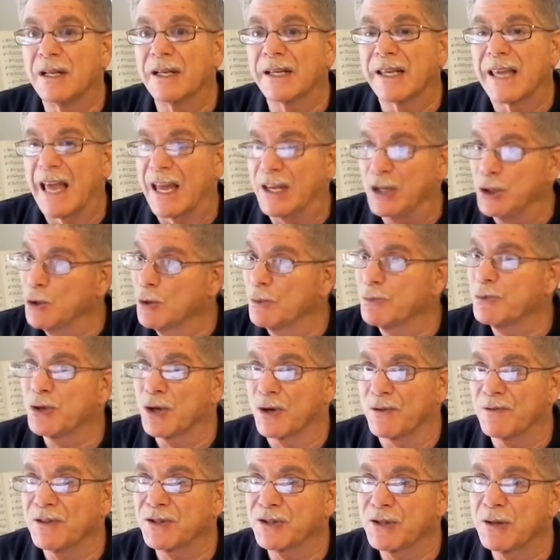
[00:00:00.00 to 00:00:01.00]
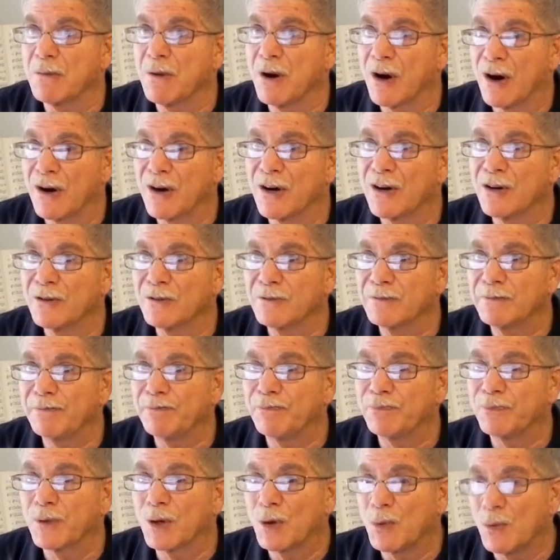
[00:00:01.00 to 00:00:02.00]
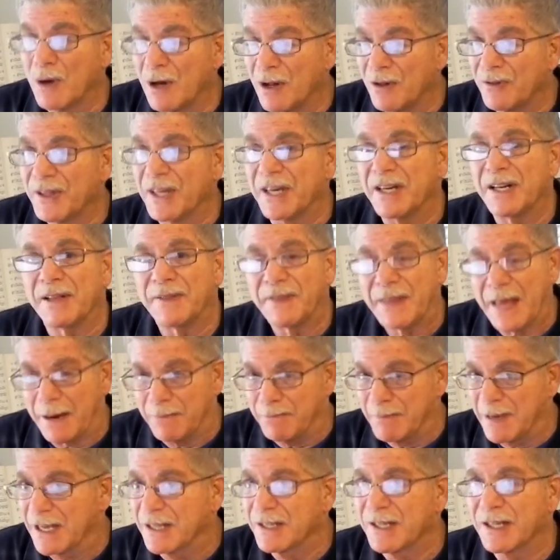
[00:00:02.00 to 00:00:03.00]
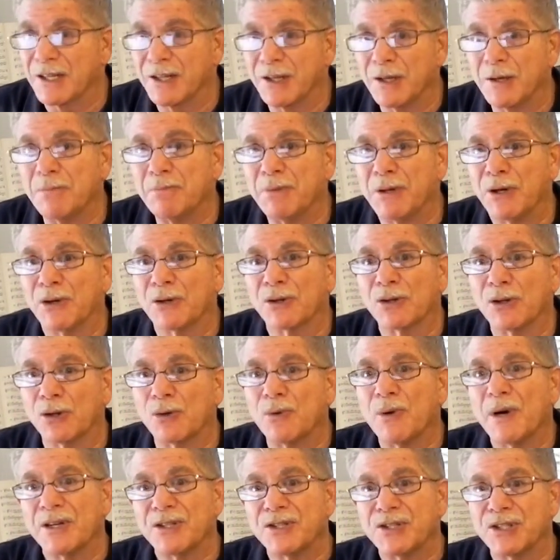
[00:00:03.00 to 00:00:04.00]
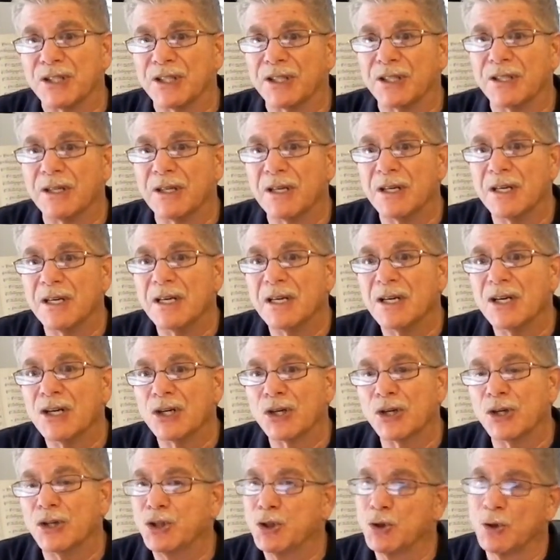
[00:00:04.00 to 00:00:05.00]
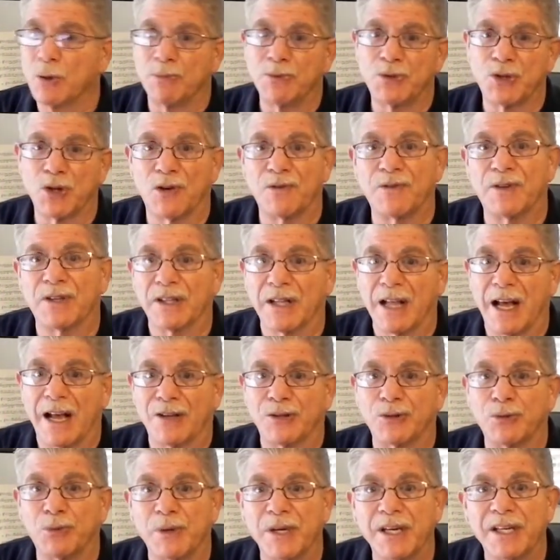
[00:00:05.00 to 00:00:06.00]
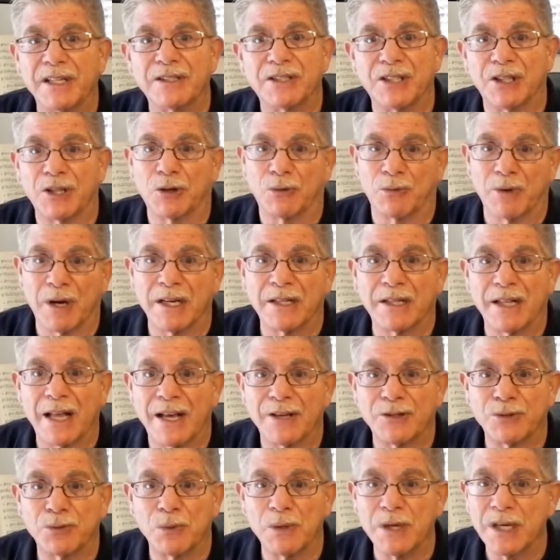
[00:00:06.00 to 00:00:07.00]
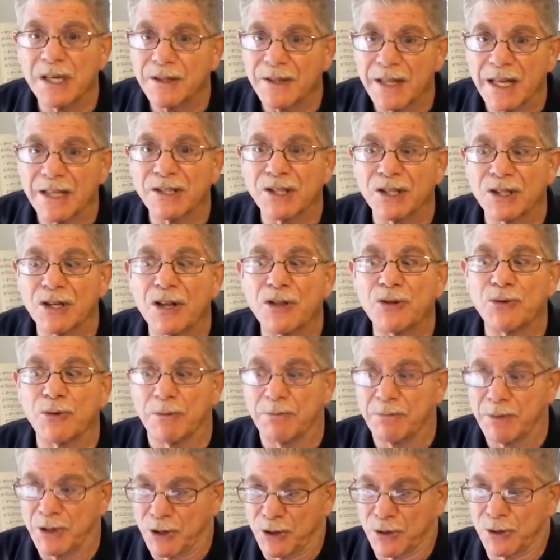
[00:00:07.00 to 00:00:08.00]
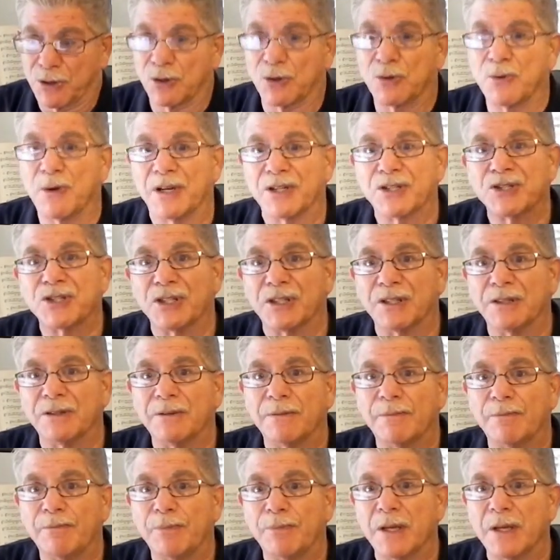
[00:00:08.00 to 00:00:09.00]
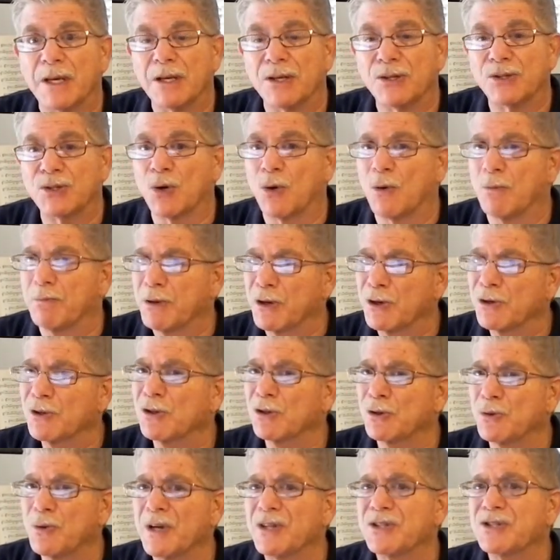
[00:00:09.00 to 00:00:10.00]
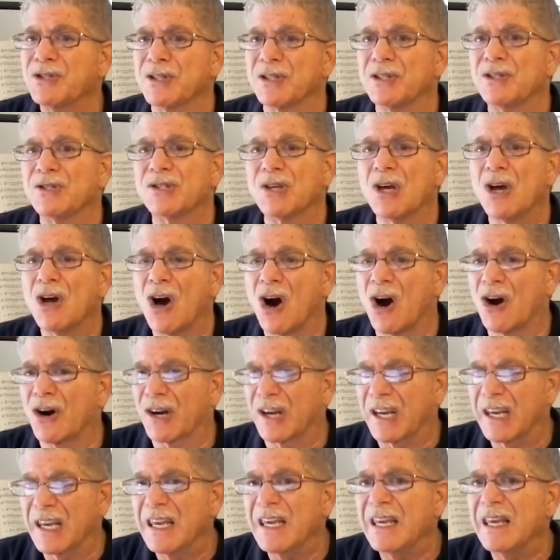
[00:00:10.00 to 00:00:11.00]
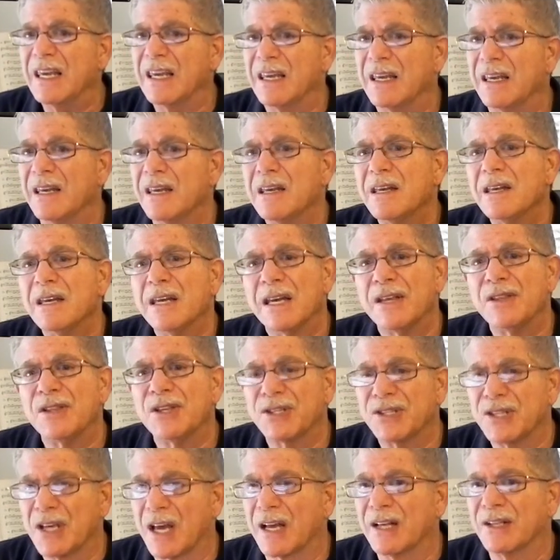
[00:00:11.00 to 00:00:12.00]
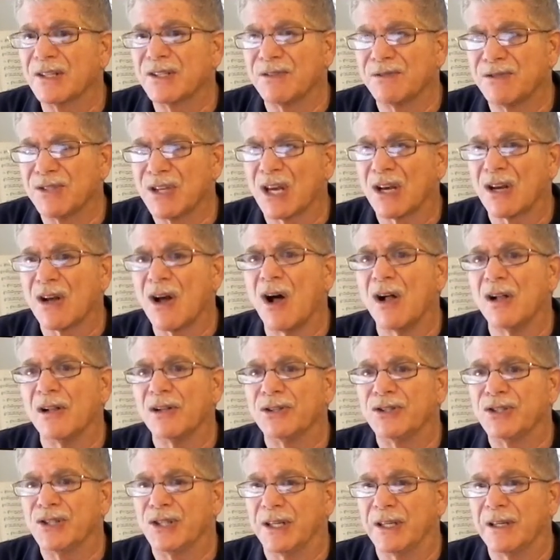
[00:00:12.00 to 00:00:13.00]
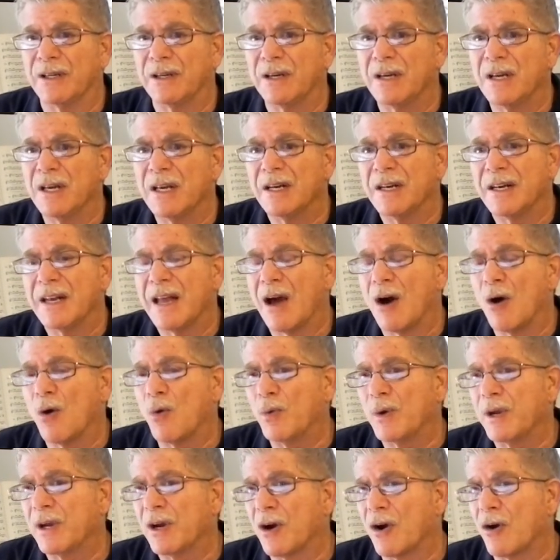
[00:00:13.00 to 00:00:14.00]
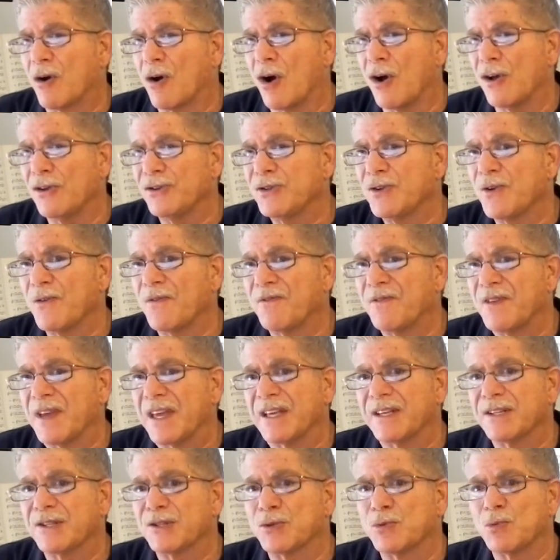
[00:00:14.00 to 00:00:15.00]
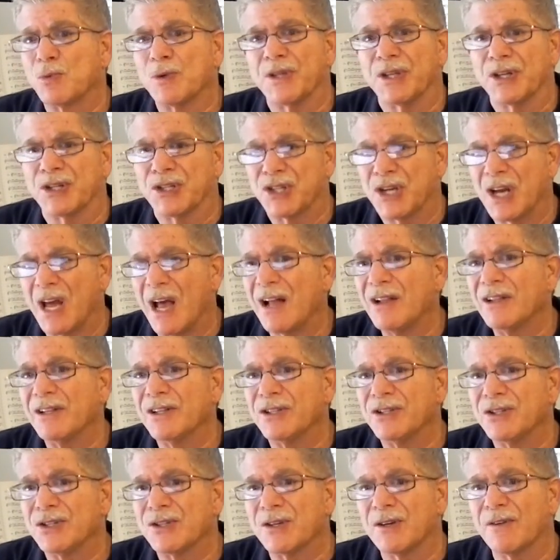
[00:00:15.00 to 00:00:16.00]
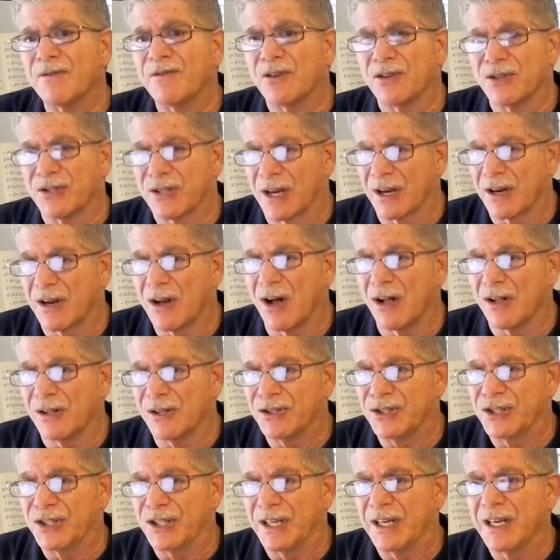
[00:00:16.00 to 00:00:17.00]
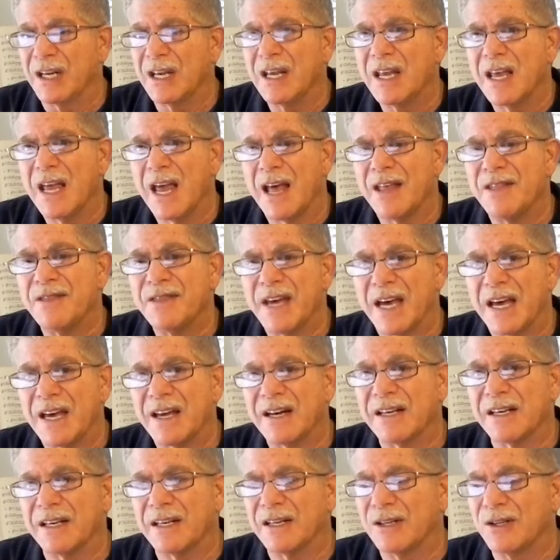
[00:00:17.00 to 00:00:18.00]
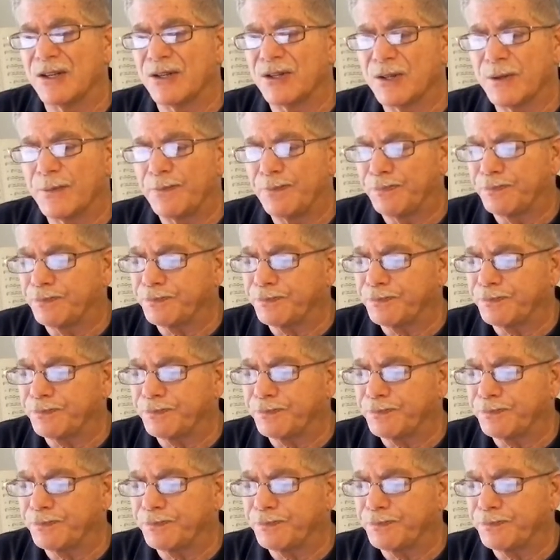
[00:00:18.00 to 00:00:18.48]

Can you observe it tomorrow? Well, then that makes it an empirical question. Could you observe it last week? Did it rain last week? That's another empirical question. So empirical questions are key in the science of psychology. Now, we are also faced with a challenge for psychology, and that is,